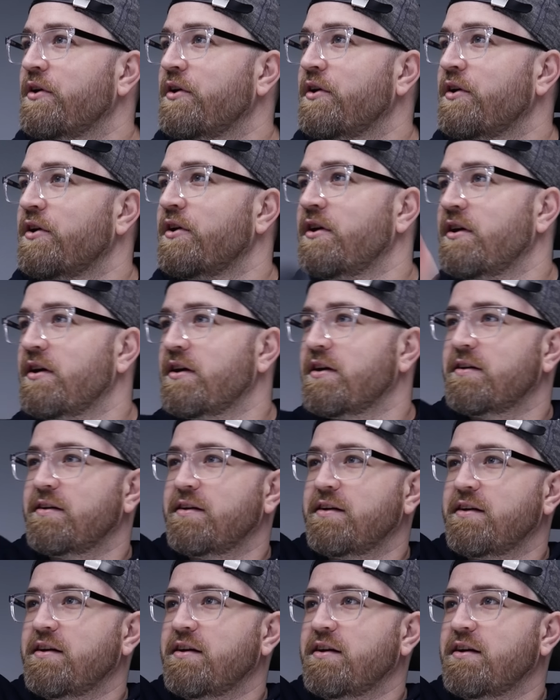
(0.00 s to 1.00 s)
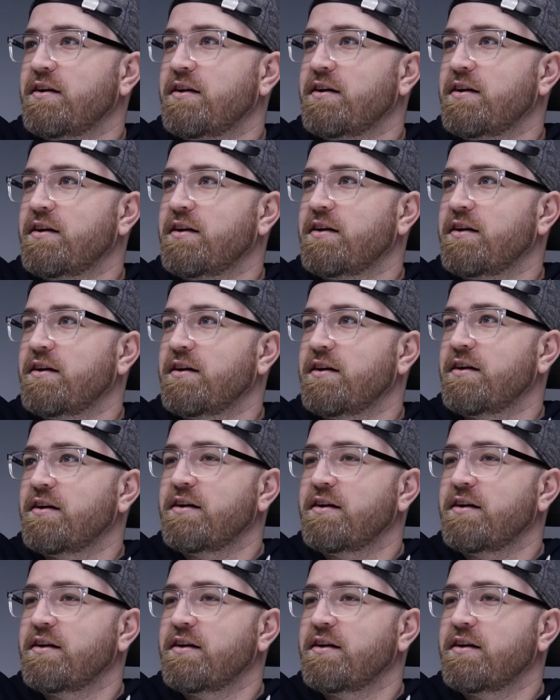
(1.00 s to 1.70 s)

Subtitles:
(silence)